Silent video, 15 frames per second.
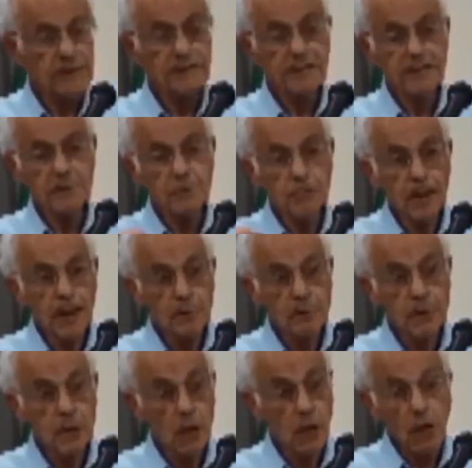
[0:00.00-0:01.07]
But in the
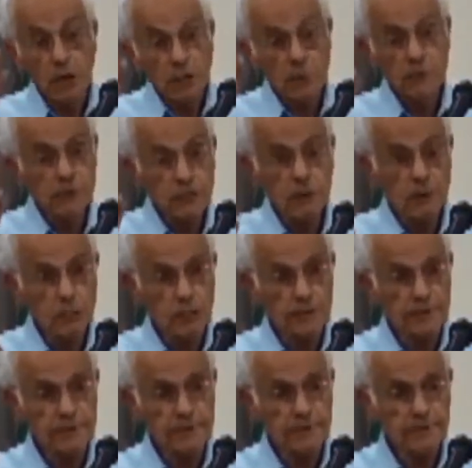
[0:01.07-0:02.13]
Bible, almost
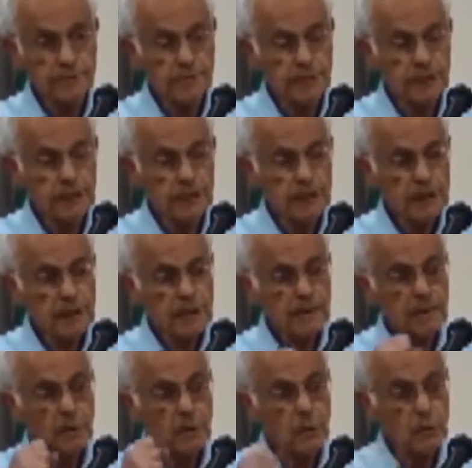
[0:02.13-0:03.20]
always,
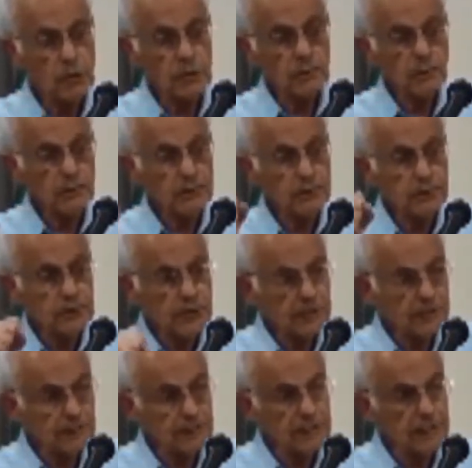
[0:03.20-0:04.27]
the word of
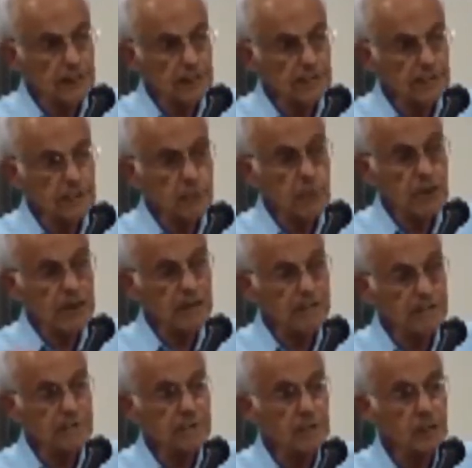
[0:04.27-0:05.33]
presentness
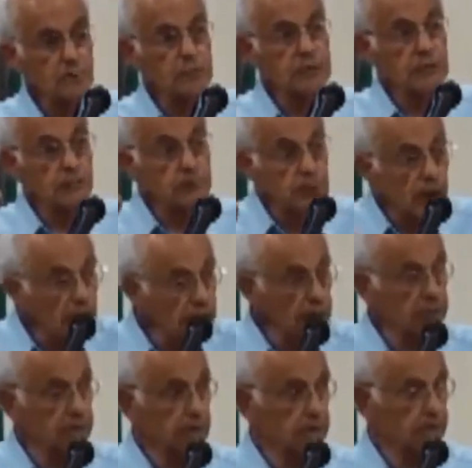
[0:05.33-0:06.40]
means
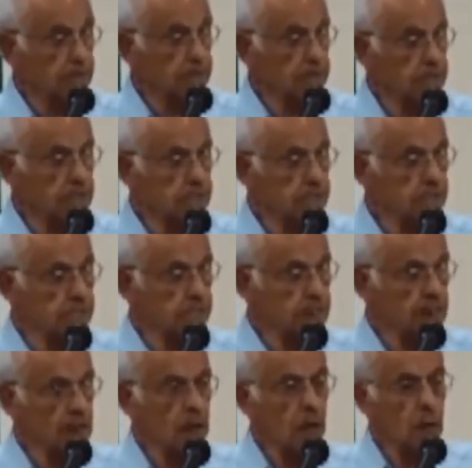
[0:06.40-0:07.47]
preparedness,
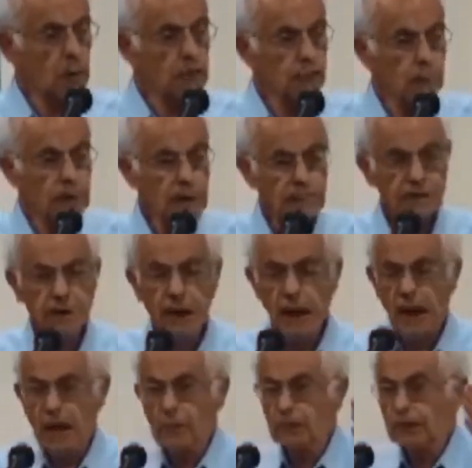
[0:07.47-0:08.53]
which means
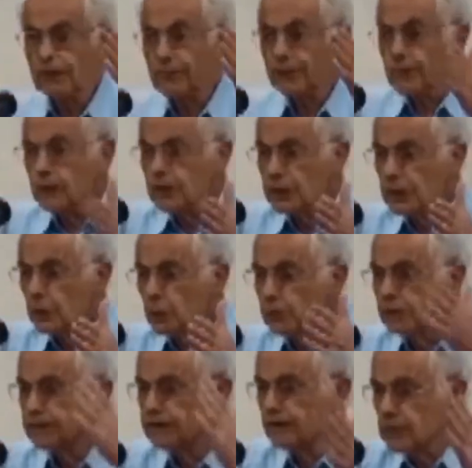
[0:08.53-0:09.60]
I'm
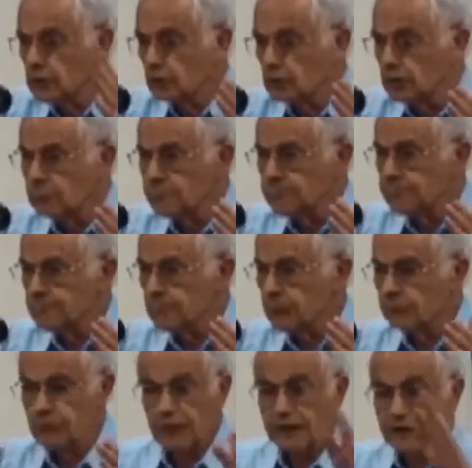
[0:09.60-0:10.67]
fully with you,
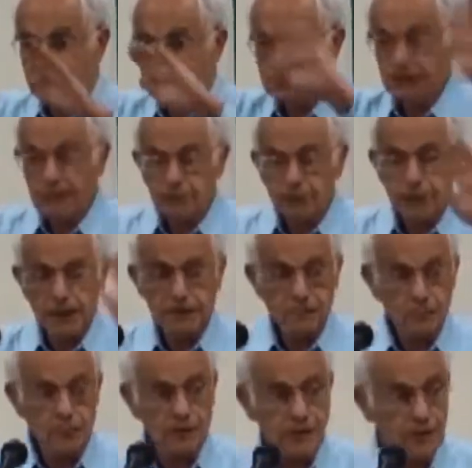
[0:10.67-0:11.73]
which I never
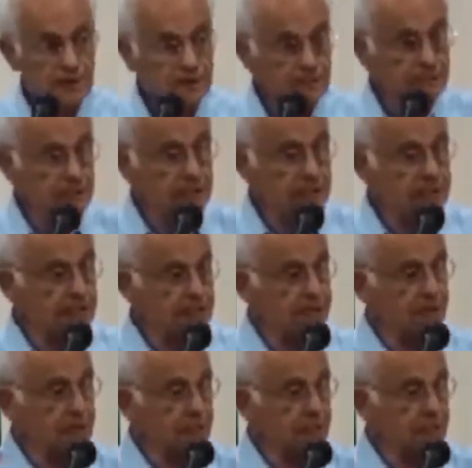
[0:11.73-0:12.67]
meant when I said